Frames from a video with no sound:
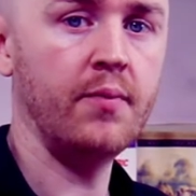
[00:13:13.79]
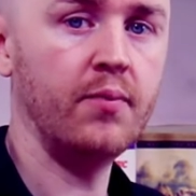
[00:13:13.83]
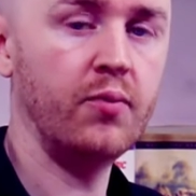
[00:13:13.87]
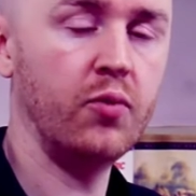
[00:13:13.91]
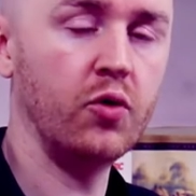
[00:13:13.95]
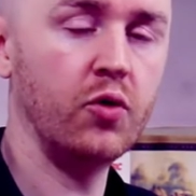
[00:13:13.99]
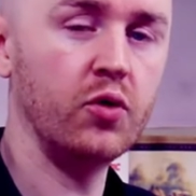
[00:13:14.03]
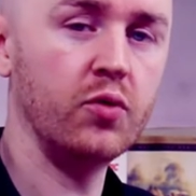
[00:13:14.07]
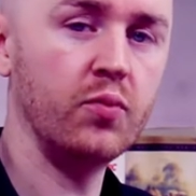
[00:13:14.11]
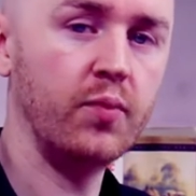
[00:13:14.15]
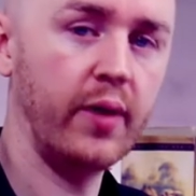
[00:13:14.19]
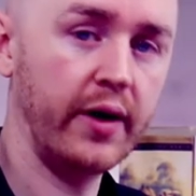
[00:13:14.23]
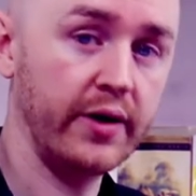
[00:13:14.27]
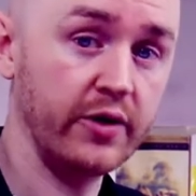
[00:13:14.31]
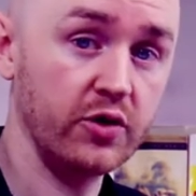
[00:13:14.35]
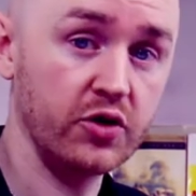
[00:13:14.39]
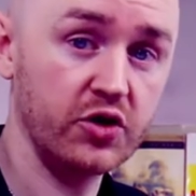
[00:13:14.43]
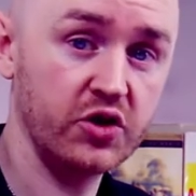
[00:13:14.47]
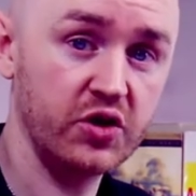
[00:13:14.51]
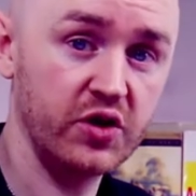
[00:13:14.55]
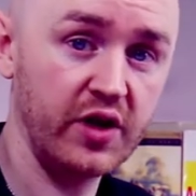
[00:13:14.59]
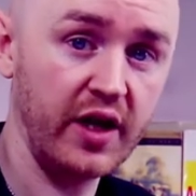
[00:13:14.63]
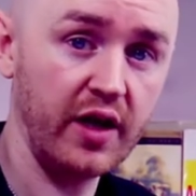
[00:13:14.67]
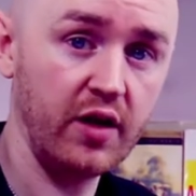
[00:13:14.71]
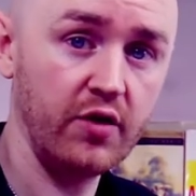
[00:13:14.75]
but by
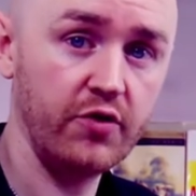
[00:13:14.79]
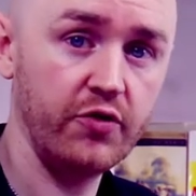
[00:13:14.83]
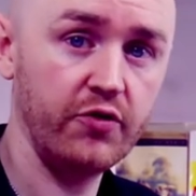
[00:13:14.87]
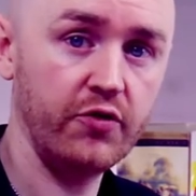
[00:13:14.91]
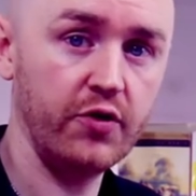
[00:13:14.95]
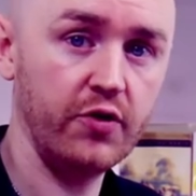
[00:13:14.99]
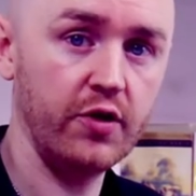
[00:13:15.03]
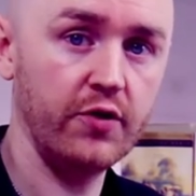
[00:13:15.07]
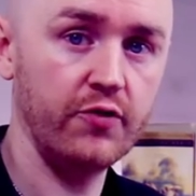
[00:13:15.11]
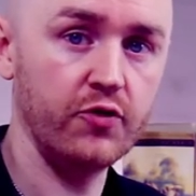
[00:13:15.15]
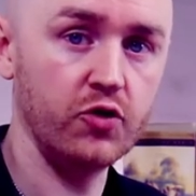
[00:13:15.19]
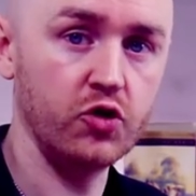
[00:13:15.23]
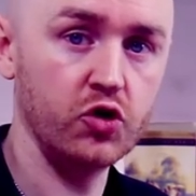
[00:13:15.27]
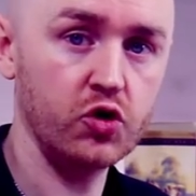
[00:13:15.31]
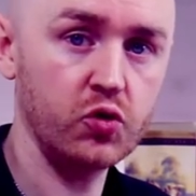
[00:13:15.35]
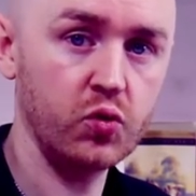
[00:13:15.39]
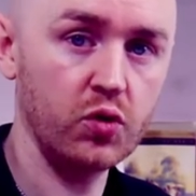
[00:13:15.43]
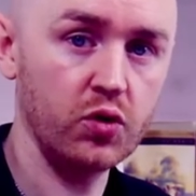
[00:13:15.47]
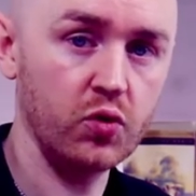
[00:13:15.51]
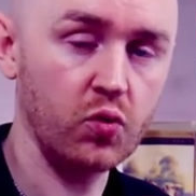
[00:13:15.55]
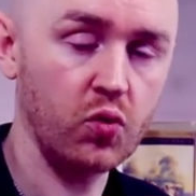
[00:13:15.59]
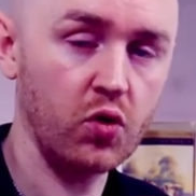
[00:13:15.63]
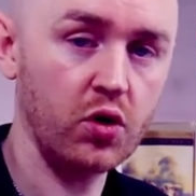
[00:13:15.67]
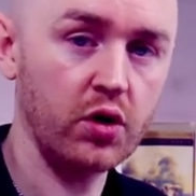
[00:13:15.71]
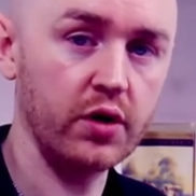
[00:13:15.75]
yourself, if you just
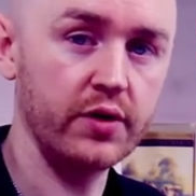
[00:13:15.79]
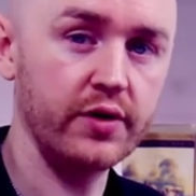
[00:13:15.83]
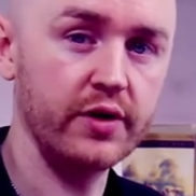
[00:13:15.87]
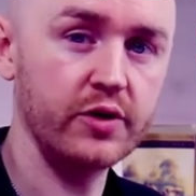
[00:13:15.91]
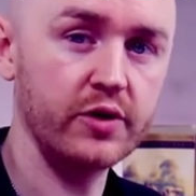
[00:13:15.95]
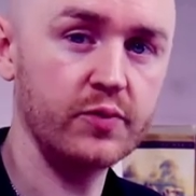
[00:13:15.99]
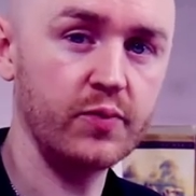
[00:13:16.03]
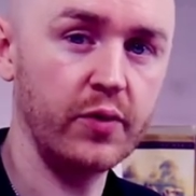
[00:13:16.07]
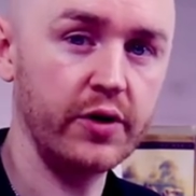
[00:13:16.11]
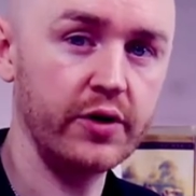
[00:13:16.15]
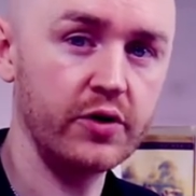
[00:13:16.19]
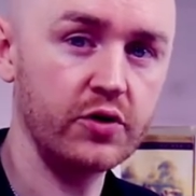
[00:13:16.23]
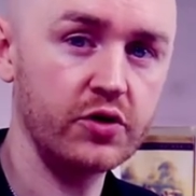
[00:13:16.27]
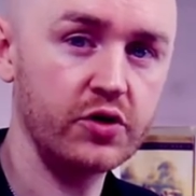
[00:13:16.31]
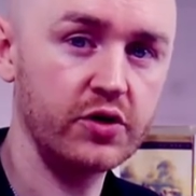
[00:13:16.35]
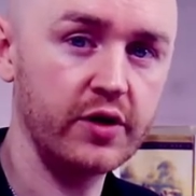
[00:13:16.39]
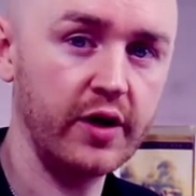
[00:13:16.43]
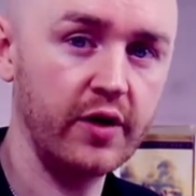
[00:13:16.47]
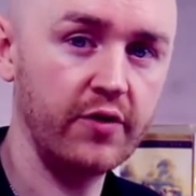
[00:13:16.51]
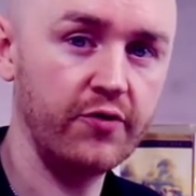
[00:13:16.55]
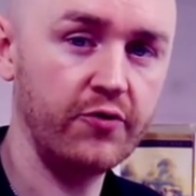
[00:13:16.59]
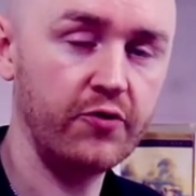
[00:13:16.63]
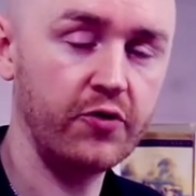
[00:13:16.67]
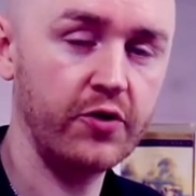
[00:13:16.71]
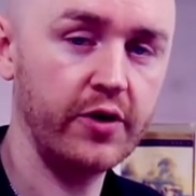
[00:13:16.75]
want to work on this by
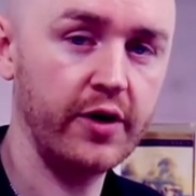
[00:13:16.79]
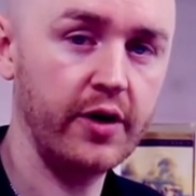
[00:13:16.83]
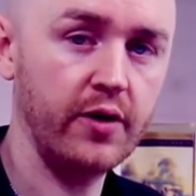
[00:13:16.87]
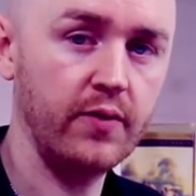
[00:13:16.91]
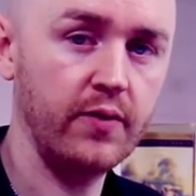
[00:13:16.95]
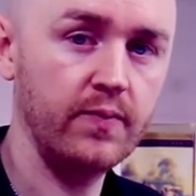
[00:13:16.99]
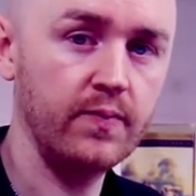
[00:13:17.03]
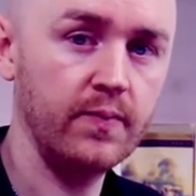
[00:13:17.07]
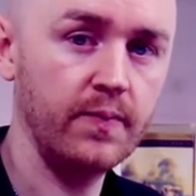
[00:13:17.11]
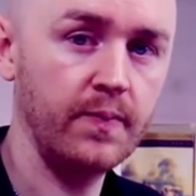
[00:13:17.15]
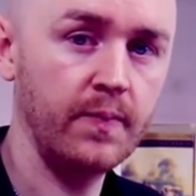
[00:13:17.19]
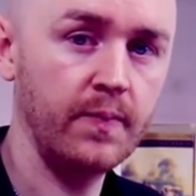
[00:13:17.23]
yourself for now,